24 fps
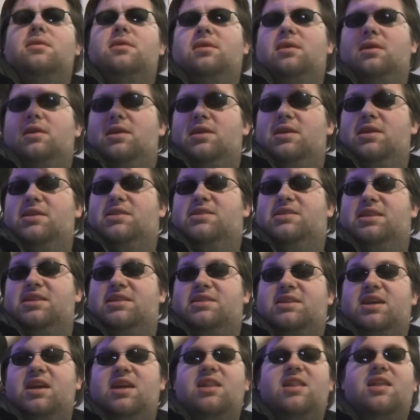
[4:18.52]

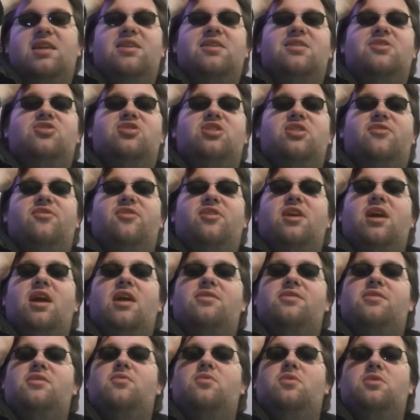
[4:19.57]
It's kind of like she
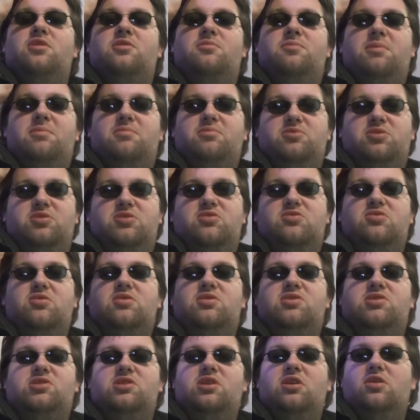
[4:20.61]
forgot that one of the people she's trying
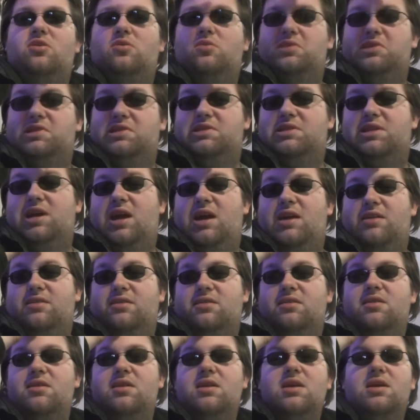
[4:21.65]
to snow was a
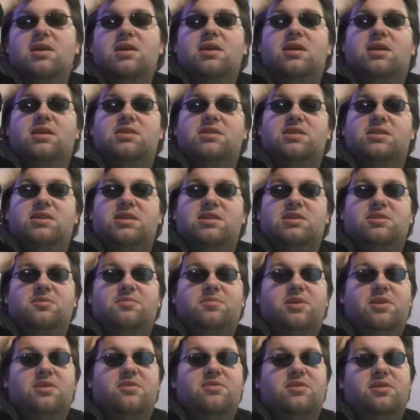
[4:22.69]
doctor. Because it does
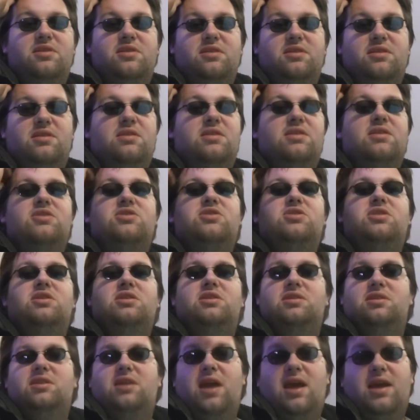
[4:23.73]
appear that she
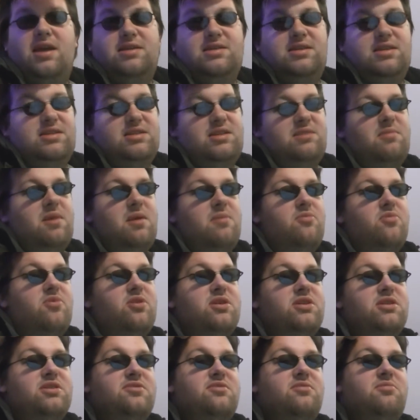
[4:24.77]
can access the
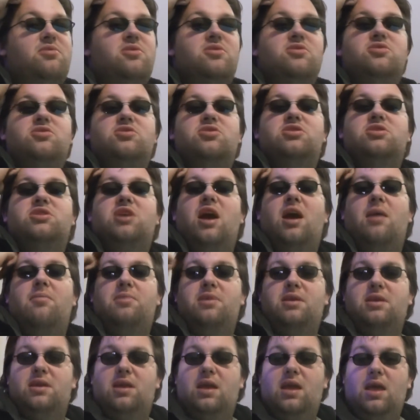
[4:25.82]
memories of the person she's
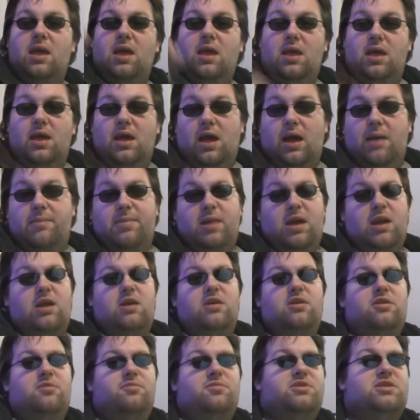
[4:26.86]
copying. I'm not
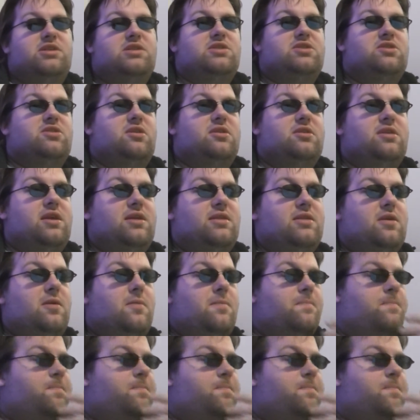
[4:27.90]
100% sure on that, though.